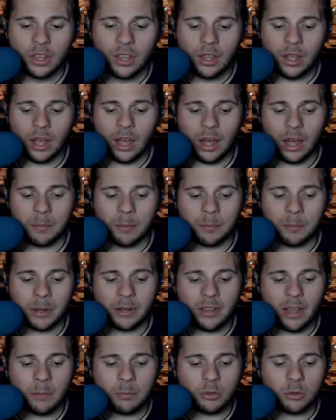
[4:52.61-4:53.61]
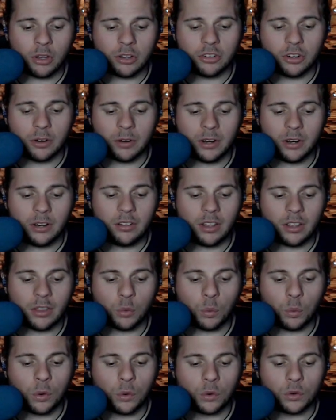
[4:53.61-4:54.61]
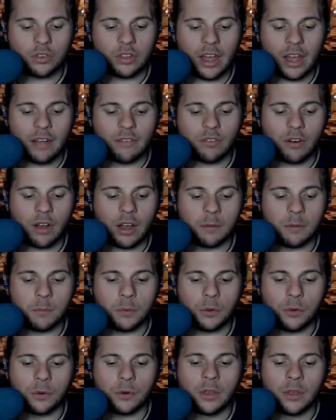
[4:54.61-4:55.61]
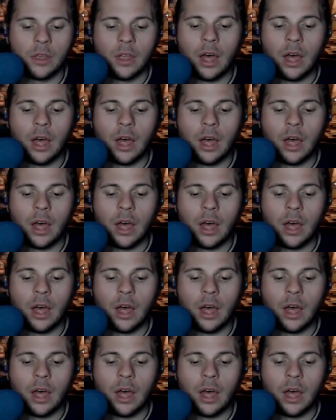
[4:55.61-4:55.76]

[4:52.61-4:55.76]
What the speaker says: But my top selection here, I'm going to take the 1-horse Saffron Moon.